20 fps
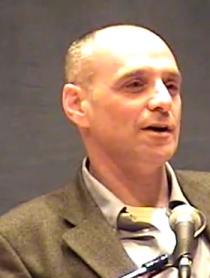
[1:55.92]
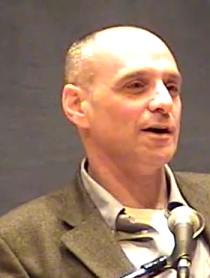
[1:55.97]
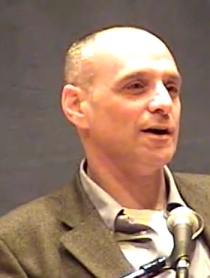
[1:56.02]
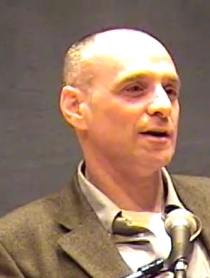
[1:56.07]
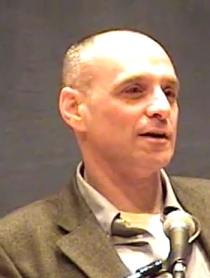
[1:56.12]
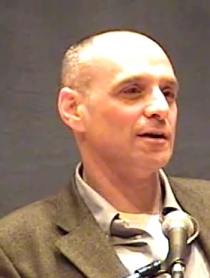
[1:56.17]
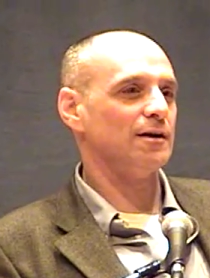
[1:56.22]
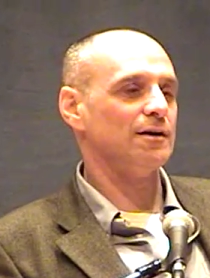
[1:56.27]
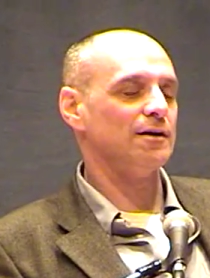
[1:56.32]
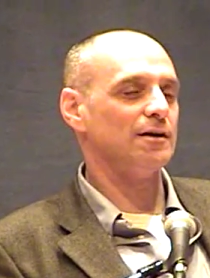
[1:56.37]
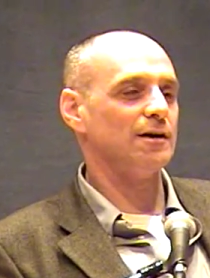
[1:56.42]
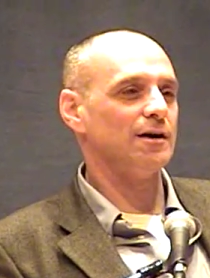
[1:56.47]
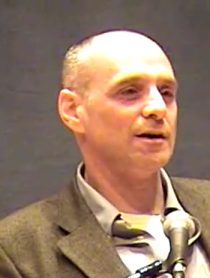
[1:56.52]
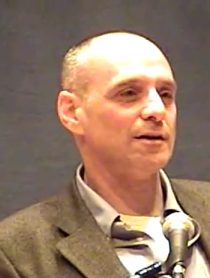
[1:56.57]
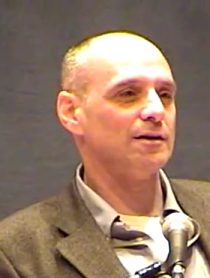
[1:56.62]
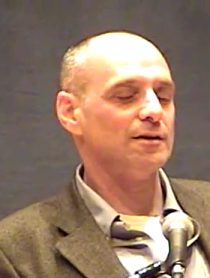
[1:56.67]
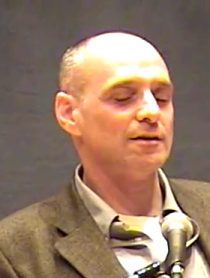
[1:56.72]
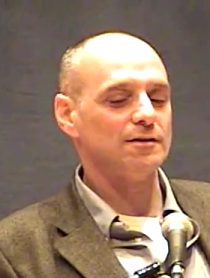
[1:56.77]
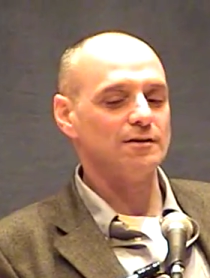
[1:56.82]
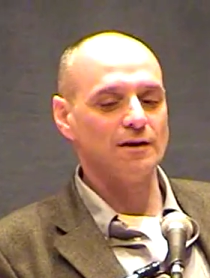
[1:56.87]
On
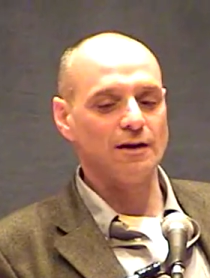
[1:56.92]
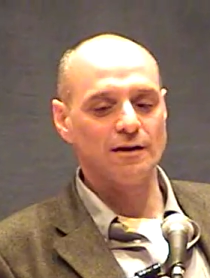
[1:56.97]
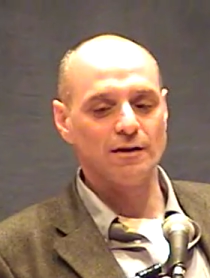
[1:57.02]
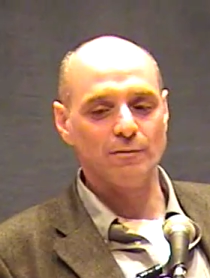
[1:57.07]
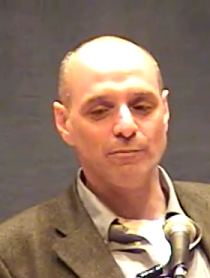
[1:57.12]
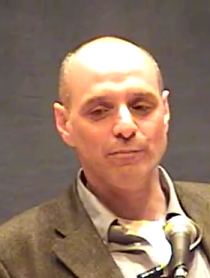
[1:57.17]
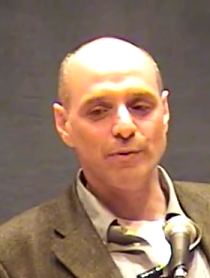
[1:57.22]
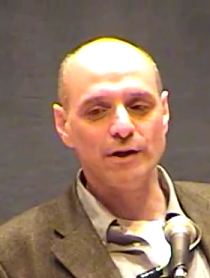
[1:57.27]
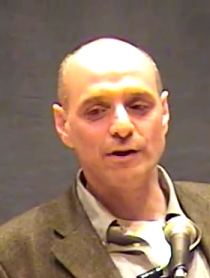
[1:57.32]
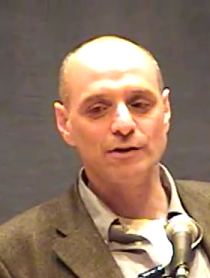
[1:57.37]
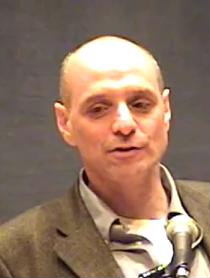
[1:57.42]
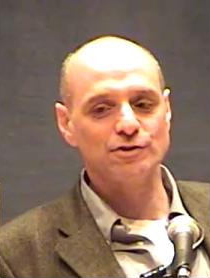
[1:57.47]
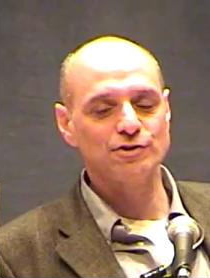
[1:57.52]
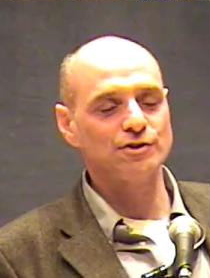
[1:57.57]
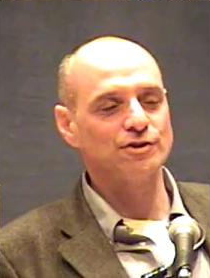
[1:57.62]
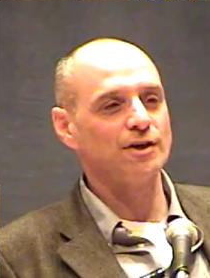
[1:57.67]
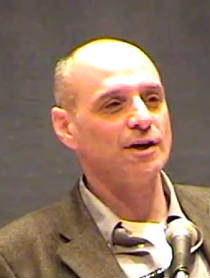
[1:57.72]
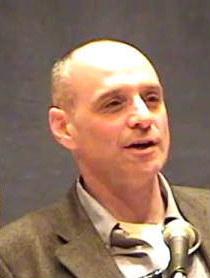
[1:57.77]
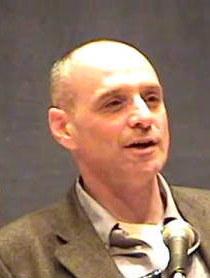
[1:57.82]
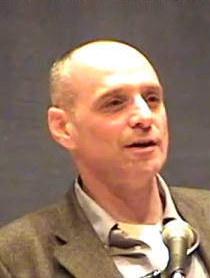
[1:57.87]
a bigger
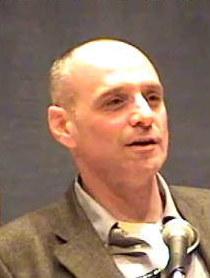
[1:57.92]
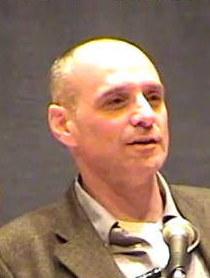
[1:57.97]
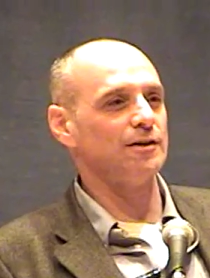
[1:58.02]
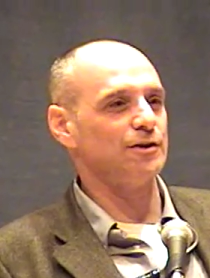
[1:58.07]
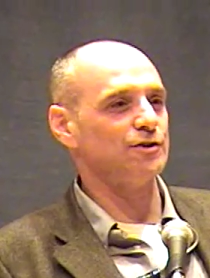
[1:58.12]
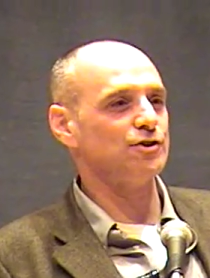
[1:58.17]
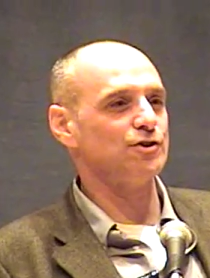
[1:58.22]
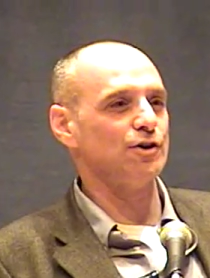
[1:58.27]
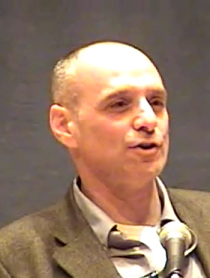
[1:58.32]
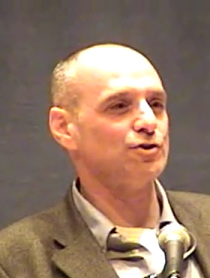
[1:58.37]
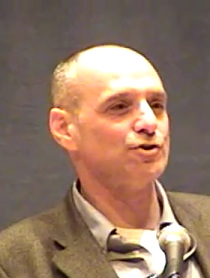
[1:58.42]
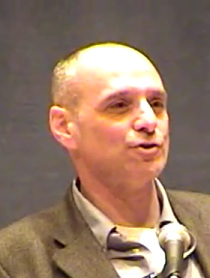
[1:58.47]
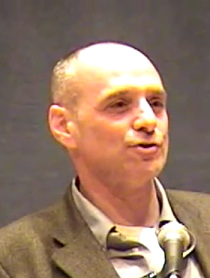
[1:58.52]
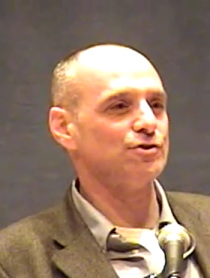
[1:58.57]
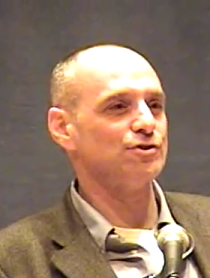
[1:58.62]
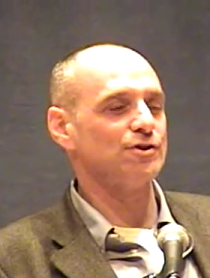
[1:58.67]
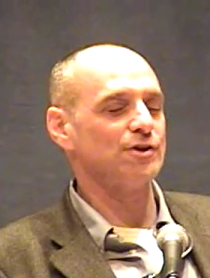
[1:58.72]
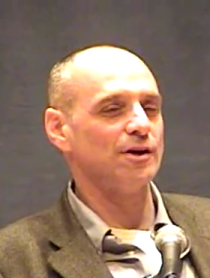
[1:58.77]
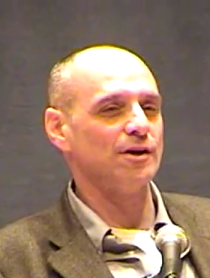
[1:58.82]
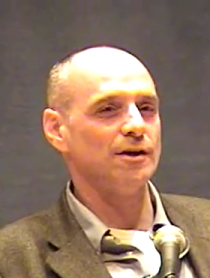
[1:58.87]
scale, on a social
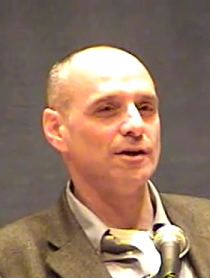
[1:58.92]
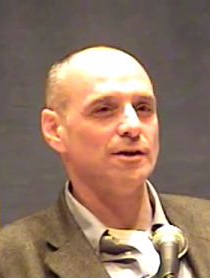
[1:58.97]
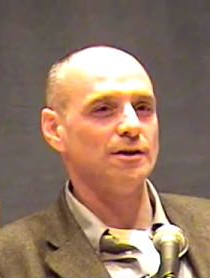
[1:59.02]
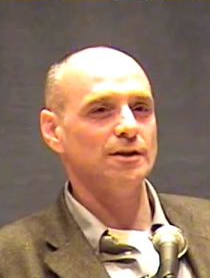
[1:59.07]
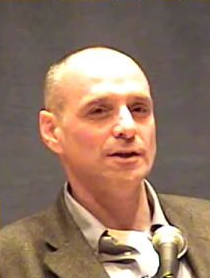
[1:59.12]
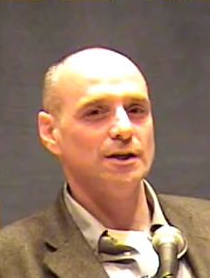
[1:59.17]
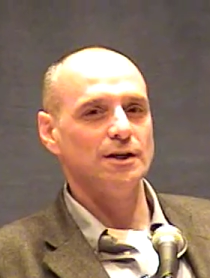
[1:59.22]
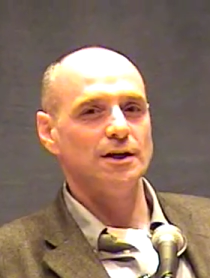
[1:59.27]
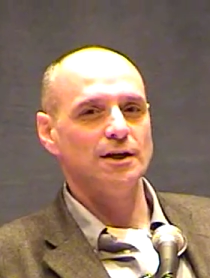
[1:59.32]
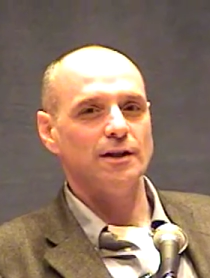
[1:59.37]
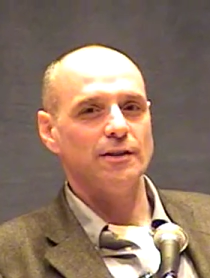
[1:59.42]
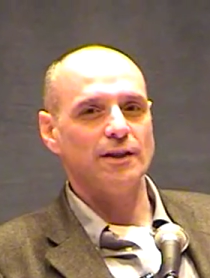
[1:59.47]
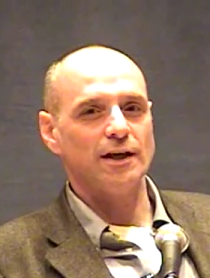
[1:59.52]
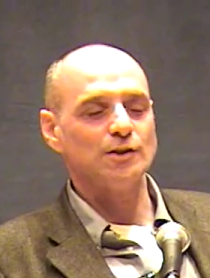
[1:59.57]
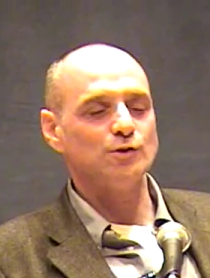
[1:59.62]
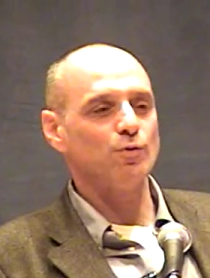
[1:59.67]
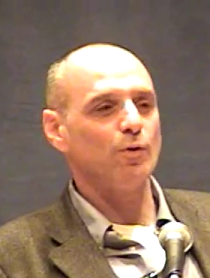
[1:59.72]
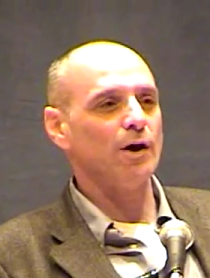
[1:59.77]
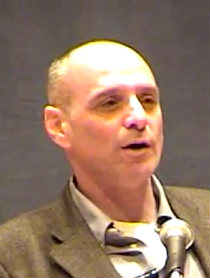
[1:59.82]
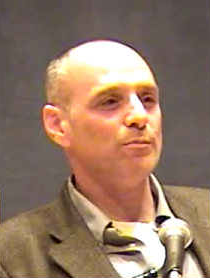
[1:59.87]
scale,
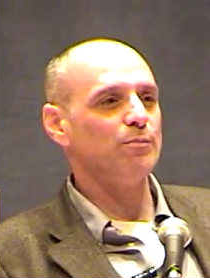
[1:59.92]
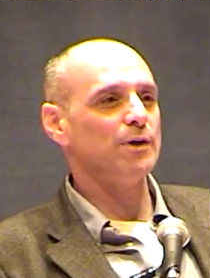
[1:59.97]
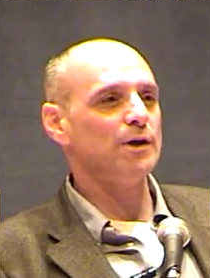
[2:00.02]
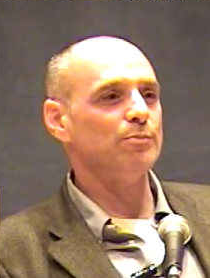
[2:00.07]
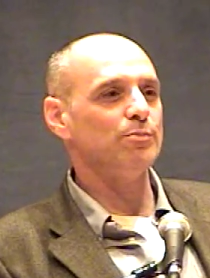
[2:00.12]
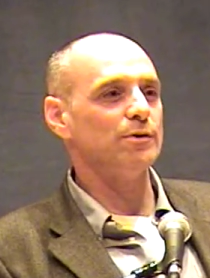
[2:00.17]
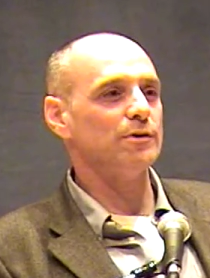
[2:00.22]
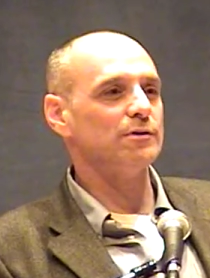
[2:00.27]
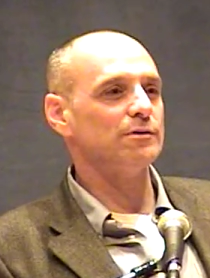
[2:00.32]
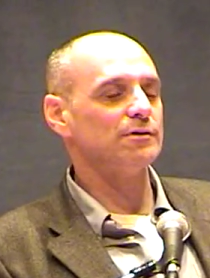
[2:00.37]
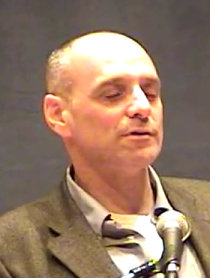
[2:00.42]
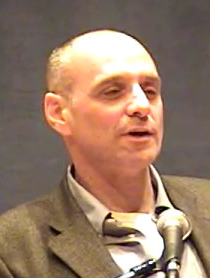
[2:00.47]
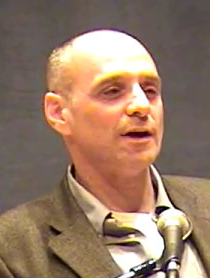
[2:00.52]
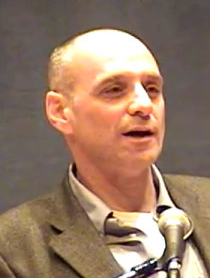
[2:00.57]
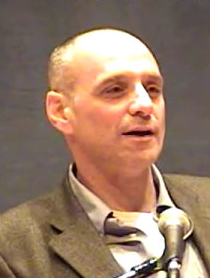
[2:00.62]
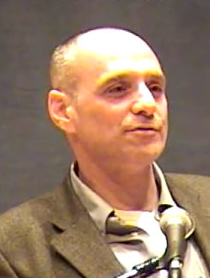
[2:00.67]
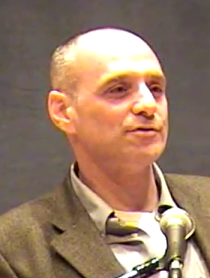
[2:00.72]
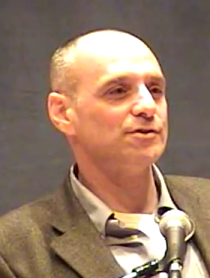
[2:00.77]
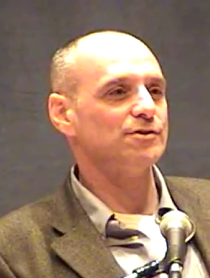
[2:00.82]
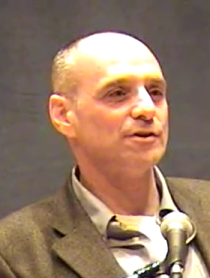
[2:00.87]
that's why people
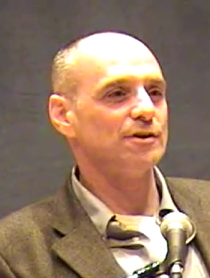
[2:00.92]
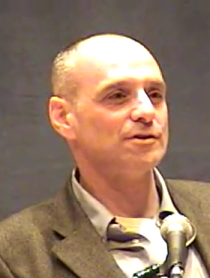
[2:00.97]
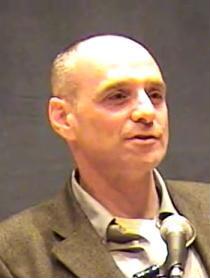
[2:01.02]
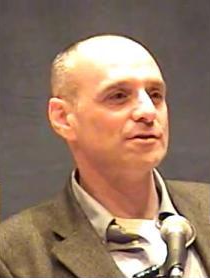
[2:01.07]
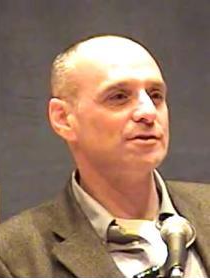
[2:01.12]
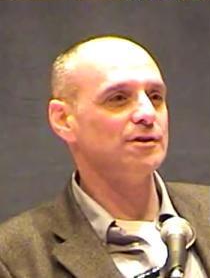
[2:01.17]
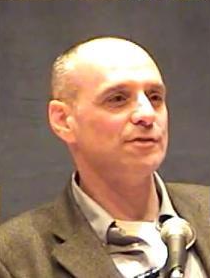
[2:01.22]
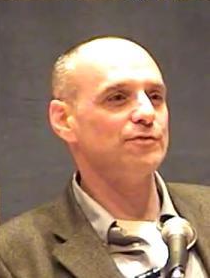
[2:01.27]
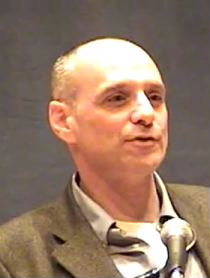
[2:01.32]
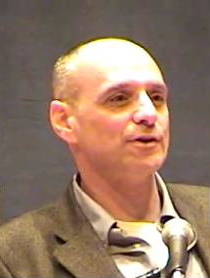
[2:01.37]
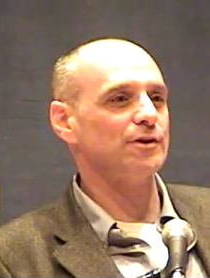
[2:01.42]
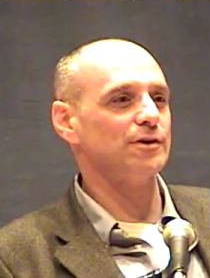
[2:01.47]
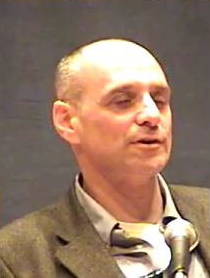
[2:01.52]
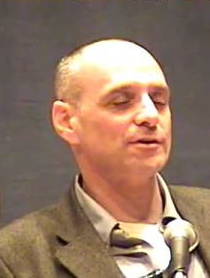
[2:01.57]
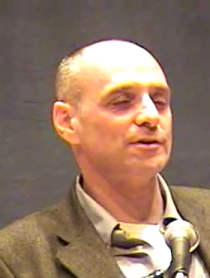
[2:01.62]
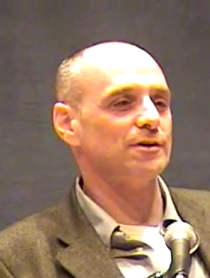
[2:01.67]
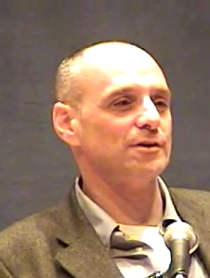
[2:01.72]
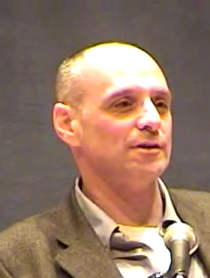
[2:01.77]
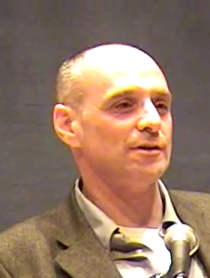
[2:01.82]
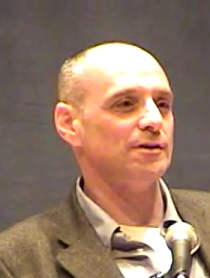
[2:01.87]
have such
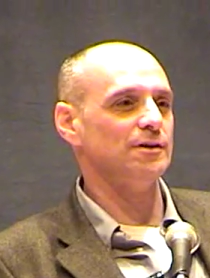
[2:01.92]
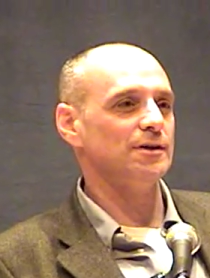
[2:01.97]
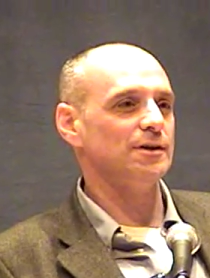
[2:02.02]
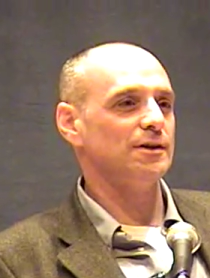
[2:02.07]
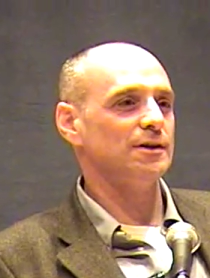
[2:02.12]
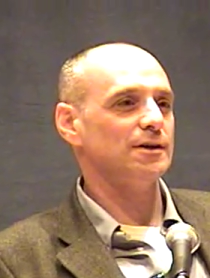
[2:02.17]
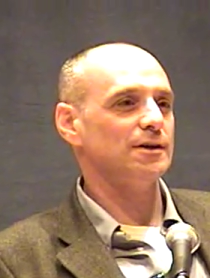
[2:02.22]
difficulty